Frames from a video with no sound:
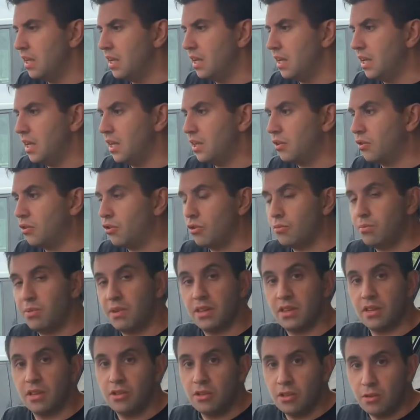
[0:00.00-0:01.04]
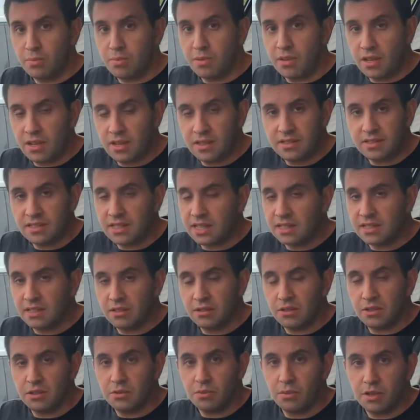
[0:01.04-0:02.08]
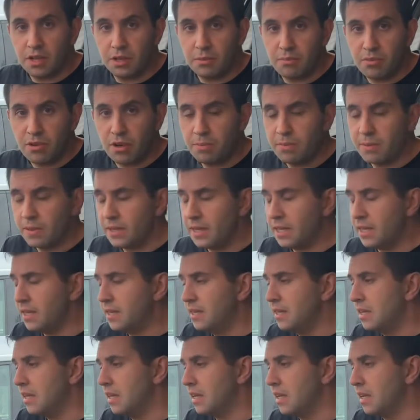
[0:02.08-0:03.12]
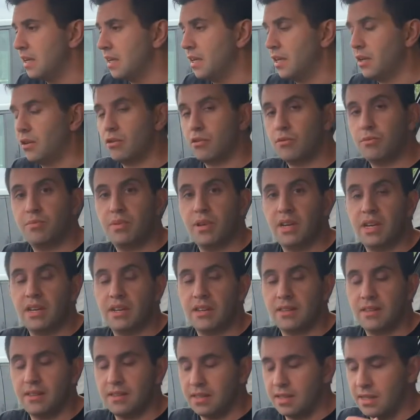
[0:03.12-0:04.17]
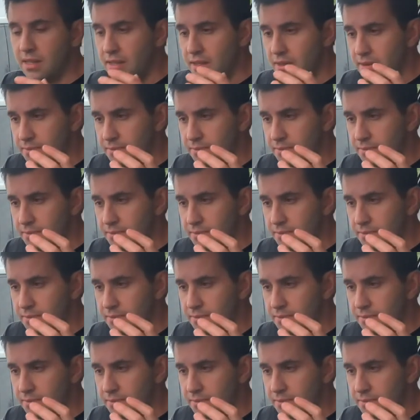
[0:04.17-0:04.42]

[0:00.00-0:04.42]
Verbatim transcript: It could be the glow plugs that are not working properly, it could be the